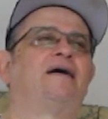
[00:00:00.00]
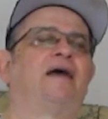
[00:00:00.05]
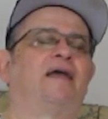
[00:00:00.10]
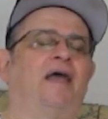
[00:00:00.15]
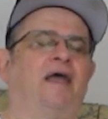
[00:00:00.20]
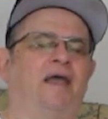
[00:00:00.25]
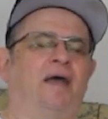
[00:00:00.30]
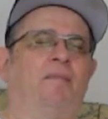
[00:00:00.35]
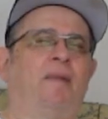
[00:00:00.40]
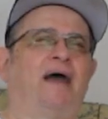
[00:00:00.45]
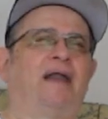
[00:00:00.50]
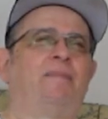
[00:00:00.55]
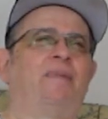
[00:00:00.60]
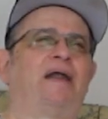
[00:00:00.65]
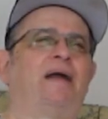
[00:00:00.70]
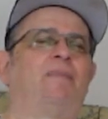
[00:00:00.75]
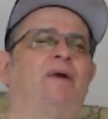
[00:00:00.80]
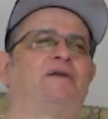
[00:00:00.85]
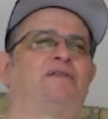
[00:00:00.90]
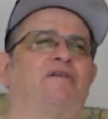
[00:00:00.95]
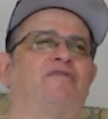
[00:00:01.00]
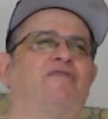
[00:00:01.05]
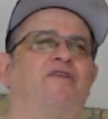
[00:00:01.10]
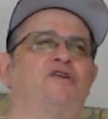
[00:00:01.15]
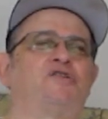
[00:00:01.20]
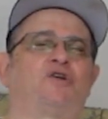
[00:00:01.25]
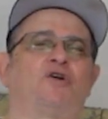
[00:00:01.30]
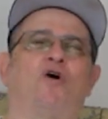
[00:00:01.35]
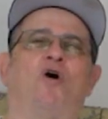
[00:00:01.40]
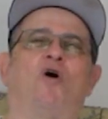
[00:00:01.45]
It might have been about the
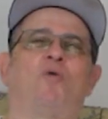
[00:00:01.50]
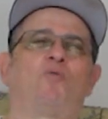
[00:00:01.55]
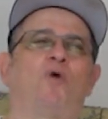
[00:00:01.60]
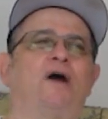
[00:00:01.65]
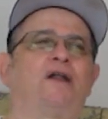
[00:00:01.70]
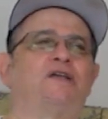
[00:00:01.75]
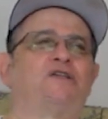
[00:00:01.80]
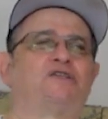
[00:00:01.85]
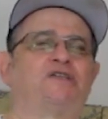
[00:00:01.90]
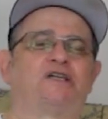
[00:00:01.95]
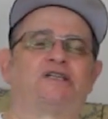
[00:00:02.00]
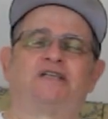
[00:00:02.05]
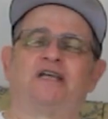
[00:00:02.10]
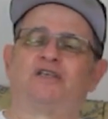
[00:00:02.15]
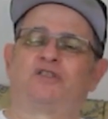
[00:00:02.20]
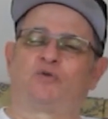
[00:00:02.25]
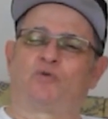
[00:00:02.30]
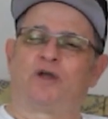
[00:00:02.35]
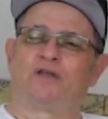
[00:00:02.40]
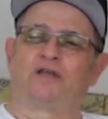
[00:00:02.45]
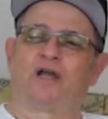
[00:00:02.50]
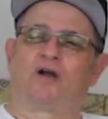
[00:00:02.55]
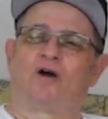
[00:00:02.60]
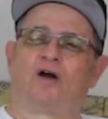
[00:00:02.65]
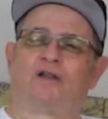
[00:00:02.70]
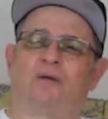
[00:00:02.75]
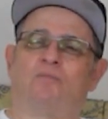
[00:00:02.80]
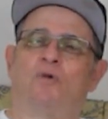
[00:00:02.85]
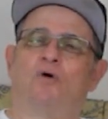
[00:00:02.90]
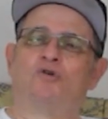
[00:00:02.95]
Fisher home run in '63. They
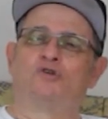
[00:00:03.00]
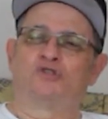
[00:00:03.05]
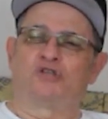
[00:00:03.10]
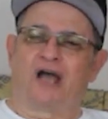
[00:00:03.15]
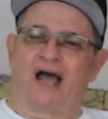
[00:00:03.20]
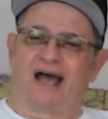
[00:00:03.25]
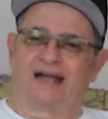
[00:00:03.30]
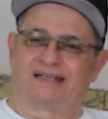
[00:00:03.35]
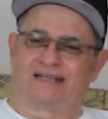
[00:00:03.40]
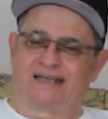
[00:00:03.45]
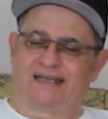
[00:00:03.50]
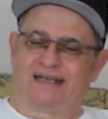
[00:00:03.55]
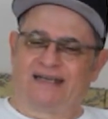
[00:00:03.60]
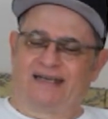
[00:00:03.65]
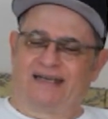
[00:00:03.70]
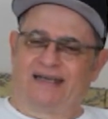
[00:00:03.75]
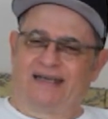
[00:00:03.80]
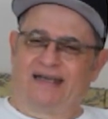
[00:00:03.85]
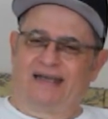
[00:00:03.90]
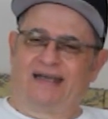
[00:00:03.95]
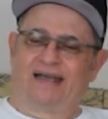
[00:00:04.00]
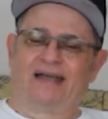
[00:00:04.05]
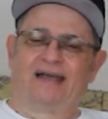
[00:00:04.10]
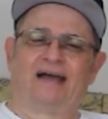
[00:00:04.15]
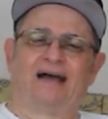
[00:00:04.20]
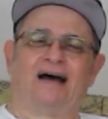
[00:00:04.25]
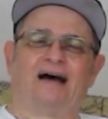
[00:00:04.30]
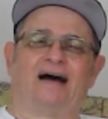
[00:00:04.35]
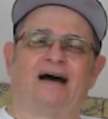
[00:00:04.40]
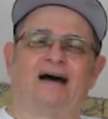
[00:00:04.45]
called the moonshot.
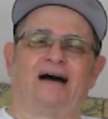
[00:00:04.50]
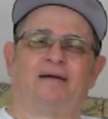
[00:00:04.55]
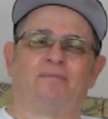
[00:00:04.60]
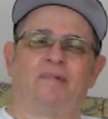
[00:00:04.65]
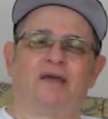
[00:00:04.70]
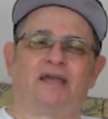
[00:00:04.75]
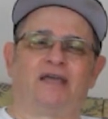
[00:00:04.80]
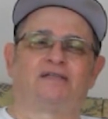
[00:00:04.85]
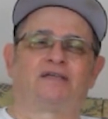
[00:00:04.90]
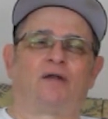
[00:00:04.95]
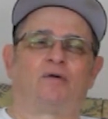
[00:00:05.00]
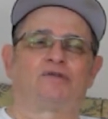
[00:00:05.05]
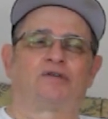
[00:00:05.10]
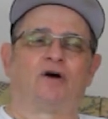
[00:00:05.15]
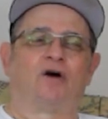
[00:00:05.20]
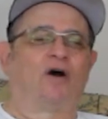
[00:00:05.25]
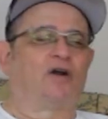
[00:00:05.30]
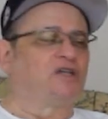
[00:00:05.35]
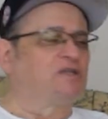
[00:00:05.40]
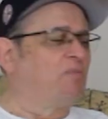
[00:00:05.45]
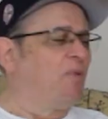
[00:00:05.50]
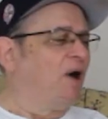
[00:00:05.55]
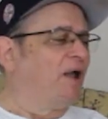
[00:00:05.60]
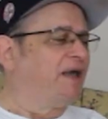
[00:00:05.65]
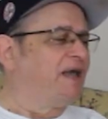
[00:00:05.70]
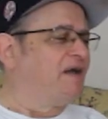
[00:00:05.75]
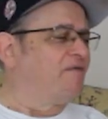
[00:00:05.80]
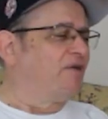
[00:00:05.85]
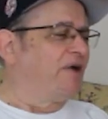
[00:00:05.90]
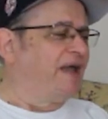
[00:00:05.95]
Mickey said it was the hardest ball
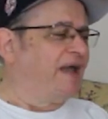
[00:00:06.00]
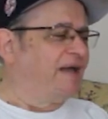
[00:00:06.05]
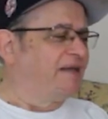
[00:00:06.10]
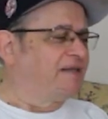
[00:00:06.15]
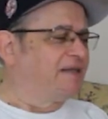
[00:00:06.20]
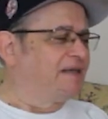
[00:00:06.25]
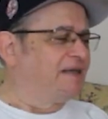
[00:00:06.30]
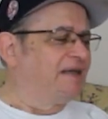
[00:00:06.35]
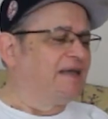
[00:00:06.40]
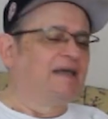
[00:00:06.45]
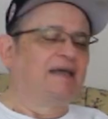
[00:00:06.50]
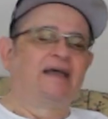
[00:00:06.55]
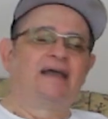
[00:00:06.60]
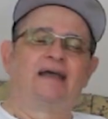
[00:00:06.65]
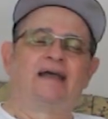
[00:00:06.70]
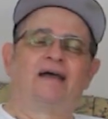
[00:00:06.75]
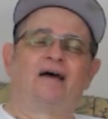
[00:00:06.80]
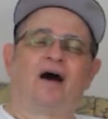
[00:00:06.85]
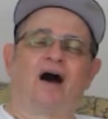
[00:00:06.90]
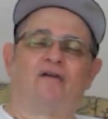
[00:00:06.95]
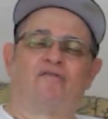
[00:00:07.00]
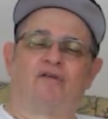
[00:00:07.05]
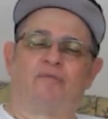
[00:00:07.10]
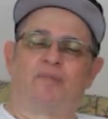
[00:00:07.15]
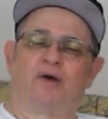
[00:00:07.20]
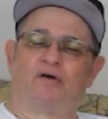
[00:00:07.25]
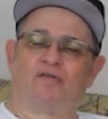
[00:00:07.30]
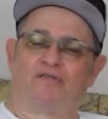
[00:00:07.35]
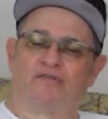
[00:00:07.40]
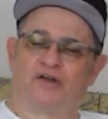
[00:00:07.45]
he ever hit. Off
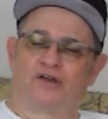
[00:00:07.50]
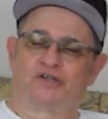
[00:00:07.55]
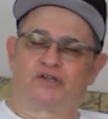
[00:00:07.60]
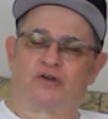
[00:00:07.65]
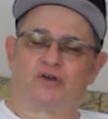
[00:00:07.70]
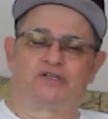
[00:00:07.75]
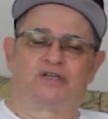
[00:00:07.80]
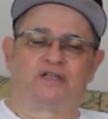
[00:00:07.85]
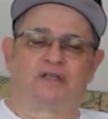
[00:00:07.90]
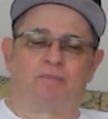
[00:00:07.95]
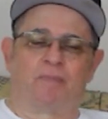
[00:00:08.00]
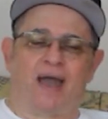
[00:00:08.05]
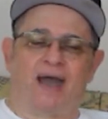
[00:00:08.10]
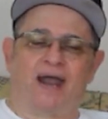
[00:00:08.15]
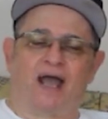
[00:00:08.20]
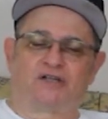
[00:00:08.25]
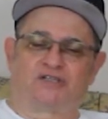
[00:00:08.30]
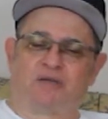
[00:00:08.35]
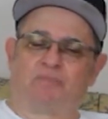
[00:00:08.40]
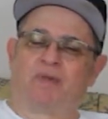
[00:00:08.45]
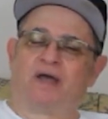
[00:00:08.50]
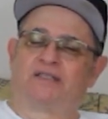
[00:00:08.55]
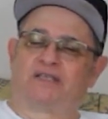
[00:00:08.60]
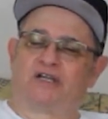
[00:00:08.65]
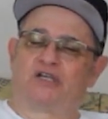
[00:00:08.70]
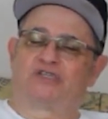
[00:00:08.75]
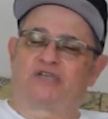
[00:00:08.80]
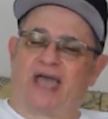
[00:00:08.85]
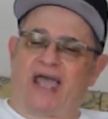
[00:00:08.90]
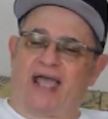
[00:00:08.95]
of Bill Fisher. He said the bat actually bent
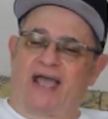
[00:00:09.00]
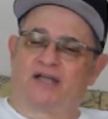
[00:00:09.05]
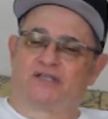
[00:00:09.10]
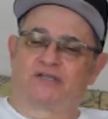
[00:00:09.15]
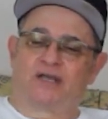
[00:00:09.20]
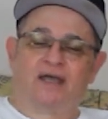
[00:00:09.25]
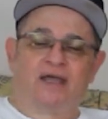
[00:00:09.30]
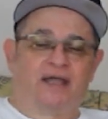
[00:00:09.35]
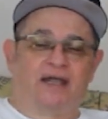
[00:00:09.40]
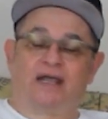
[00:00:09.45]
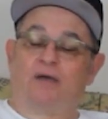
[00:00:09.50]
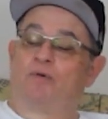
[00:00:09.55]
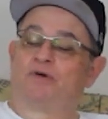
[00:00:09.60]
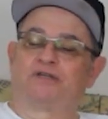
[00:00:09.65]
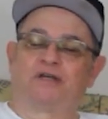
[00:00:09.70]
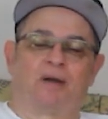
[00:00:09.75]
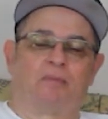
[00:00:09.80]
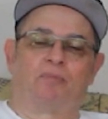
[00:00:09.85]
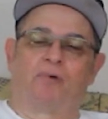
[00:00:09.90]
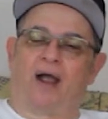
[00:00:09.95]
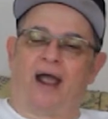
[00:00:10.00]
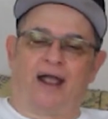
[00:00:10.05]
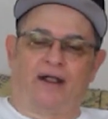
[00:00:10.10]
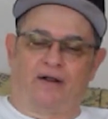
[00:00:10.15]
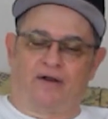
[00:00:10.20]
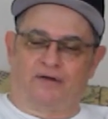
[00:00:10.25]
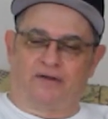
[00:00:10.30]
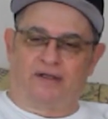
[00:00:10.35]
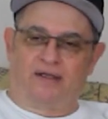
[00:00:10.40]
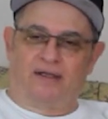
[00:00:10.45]
in his hands, and he wasn't a
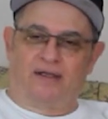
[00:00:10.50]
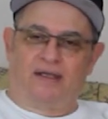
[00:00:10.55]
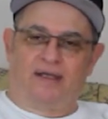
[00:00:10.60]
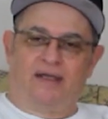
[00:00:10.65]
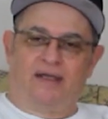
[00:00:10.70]
braggart.